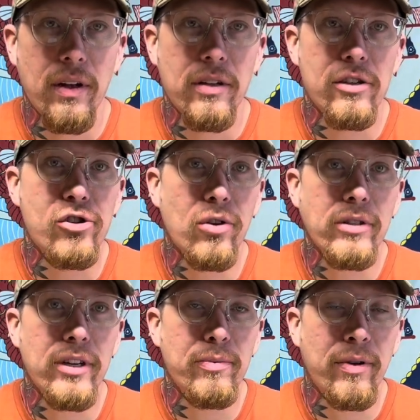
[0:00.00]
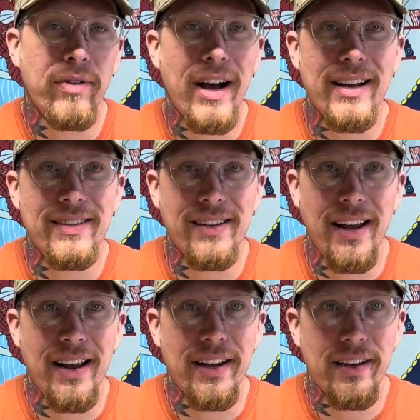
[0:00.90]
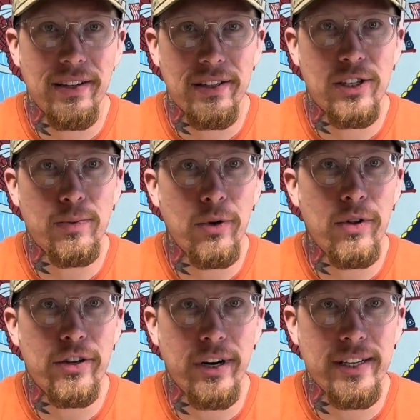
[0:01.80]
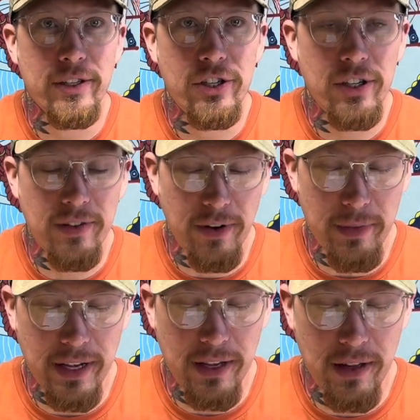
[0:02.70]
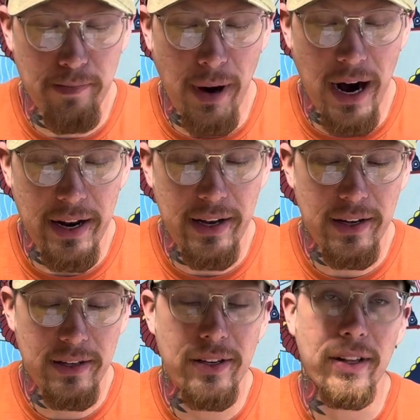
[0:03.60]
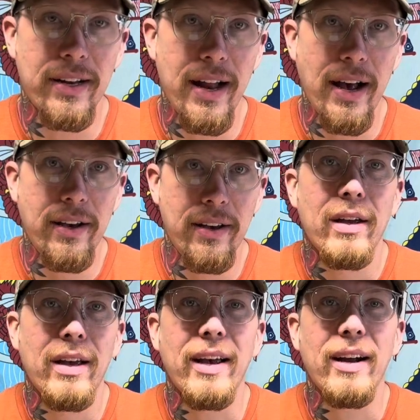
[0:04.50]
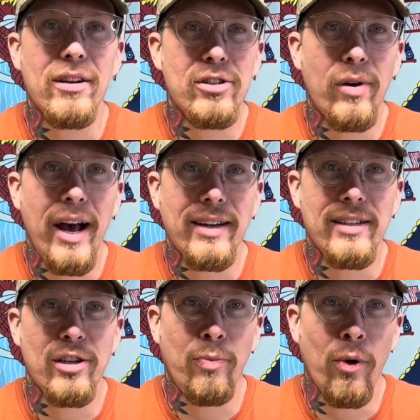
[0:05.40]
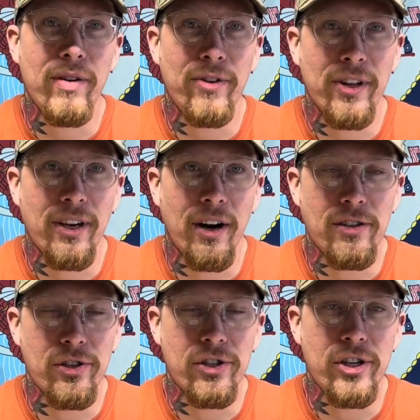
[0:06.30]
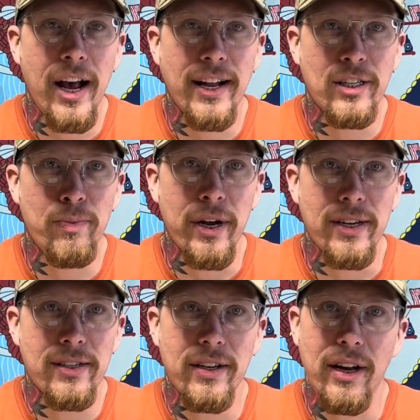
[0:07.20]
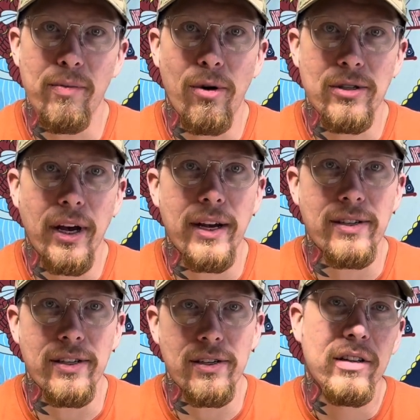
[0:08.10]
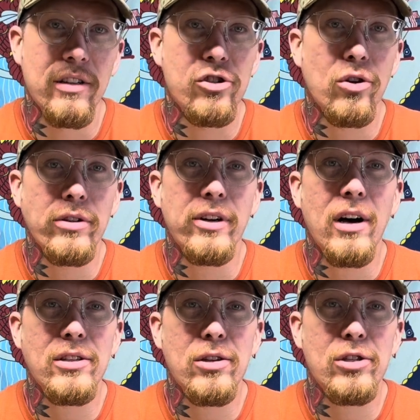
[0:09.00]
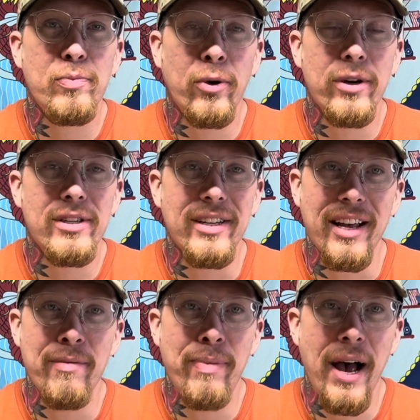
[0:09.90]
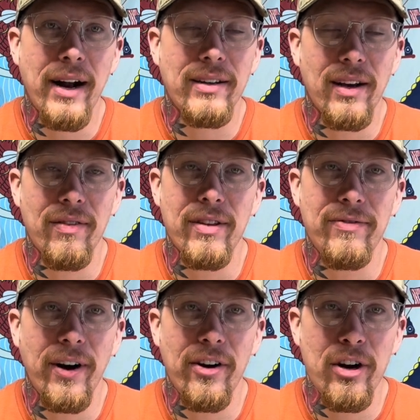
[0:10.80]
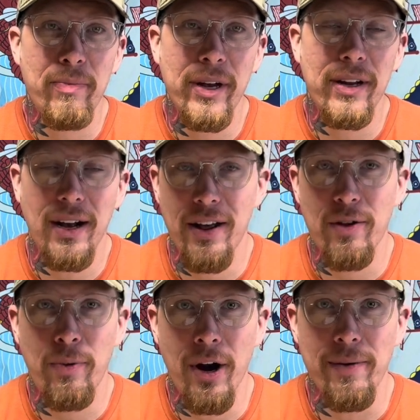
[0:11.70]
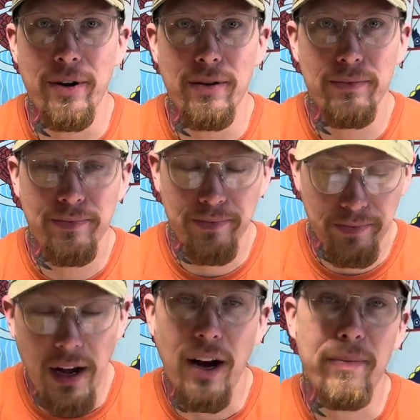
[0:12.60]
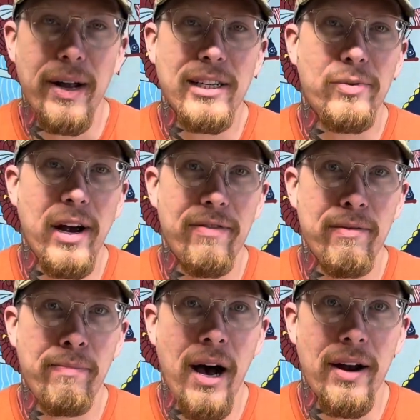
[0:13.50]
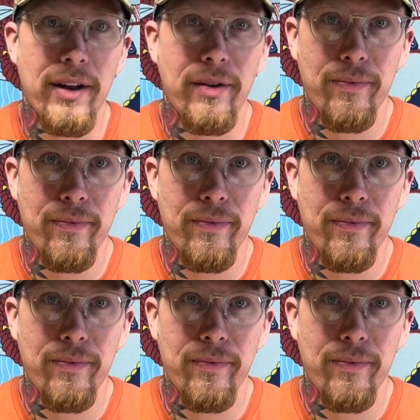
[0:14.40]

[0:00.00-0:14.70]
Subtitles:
The shoulder provides a smooth transition from the body to the neck. It also acts as a point for the cartridge to headspace in most cases. The shoulder also supports the impact of the firing pin on the primer. Up next we have the body,